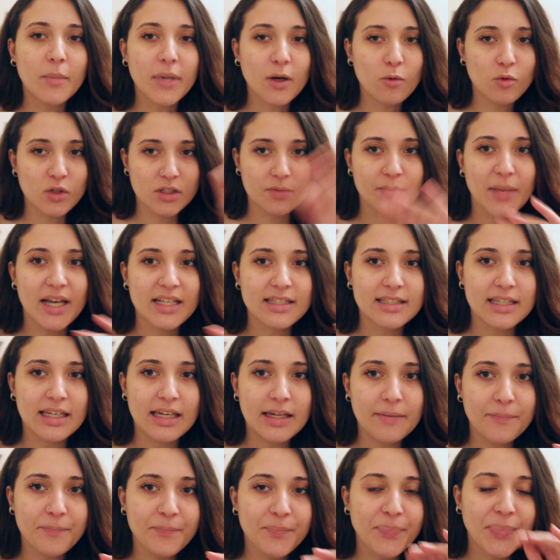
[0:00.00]
but it was
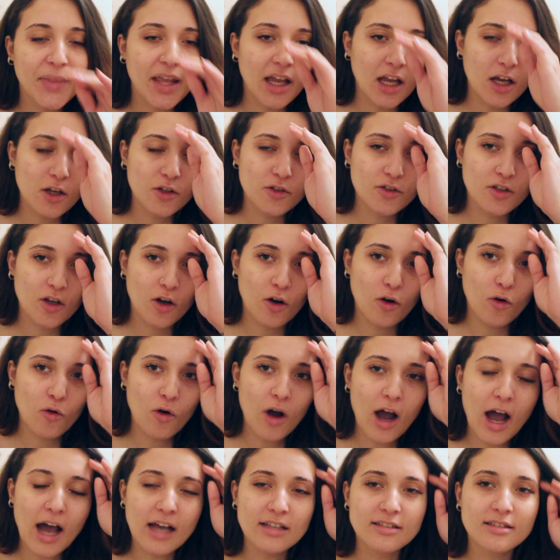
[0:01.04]
messy.
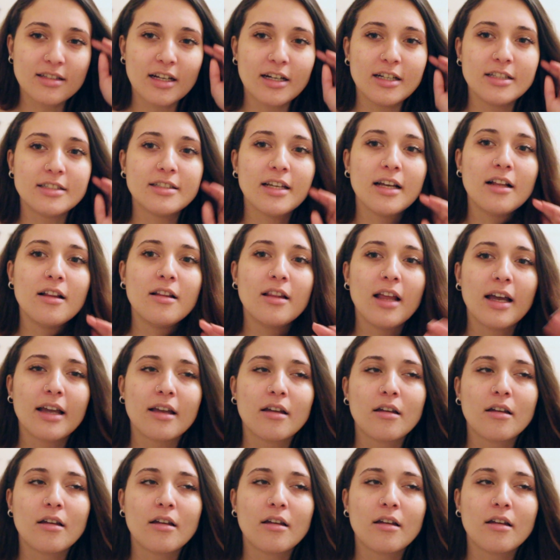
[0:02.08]
So I started telling